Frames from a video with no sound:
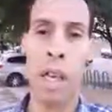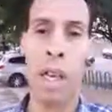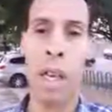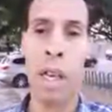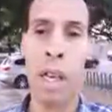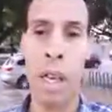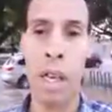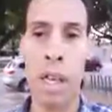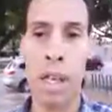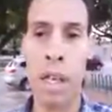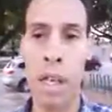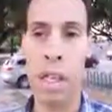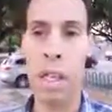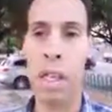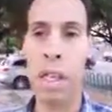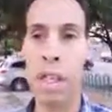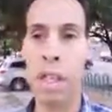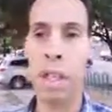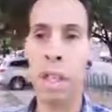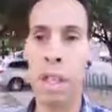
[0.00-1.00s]
and
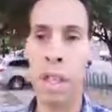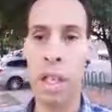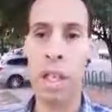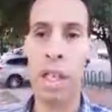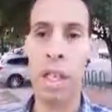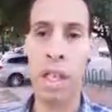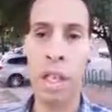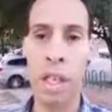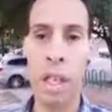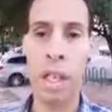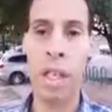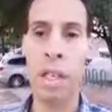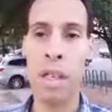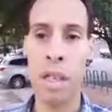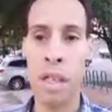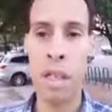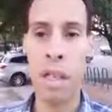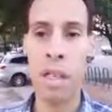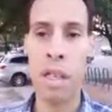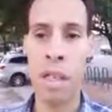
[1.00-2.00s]

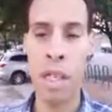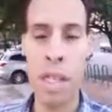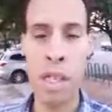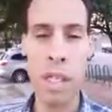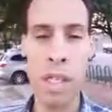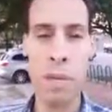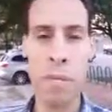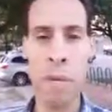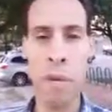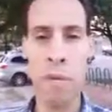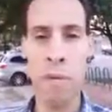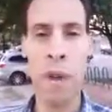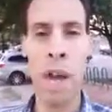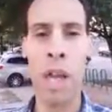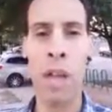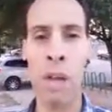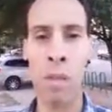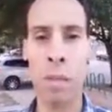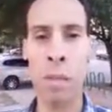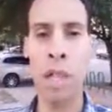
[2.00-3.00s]
he seemed to be
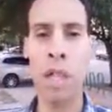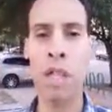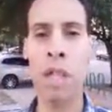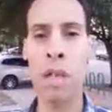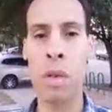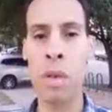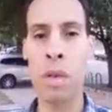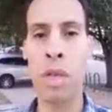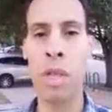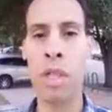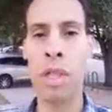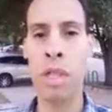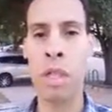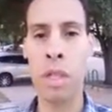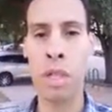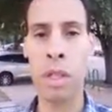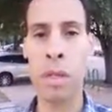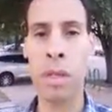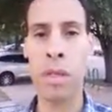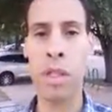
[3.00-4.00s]
following me doing
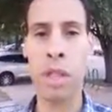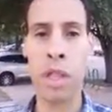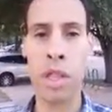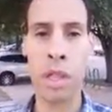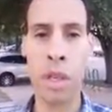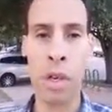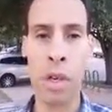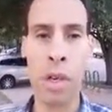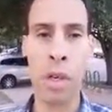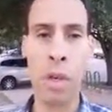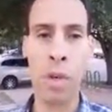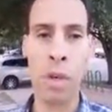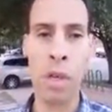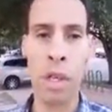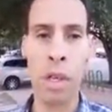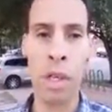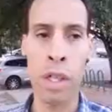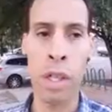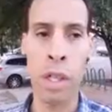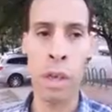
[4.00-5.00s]
the show.
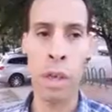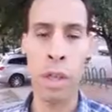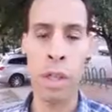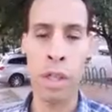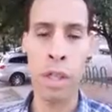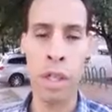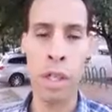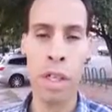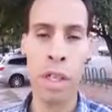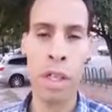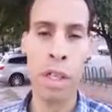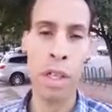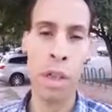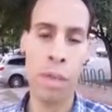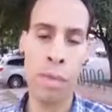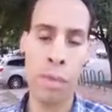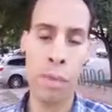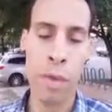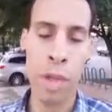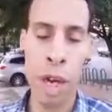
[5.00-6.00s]
It's
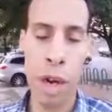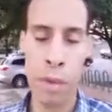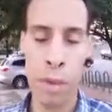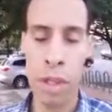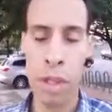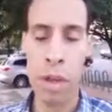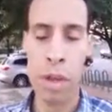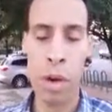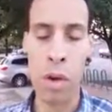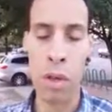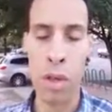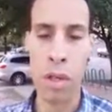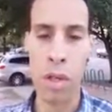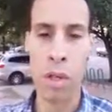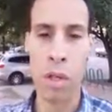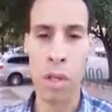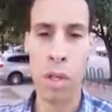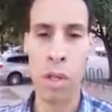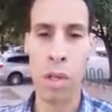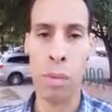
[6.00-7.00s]
obviously an
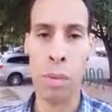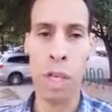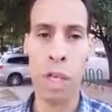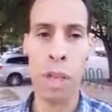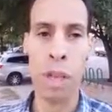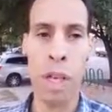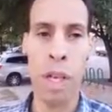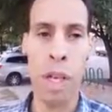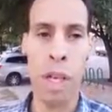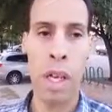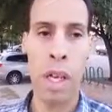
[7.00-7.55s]
audio show, but